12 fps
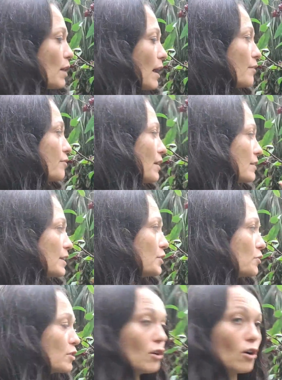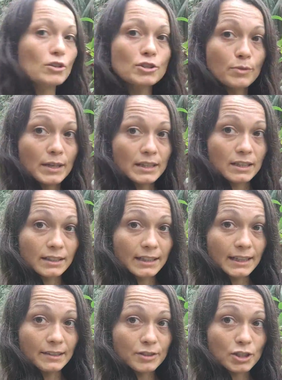I found out you can also eat the
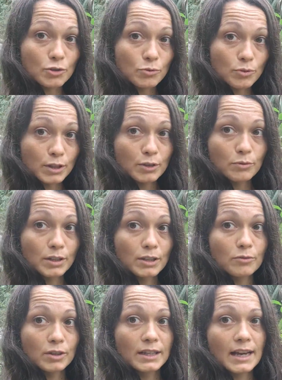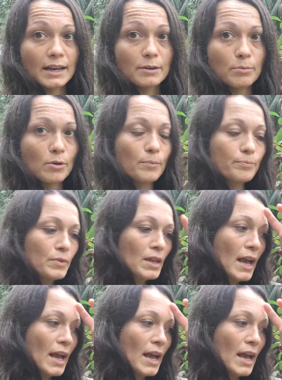leaves. It's really, really, really edible.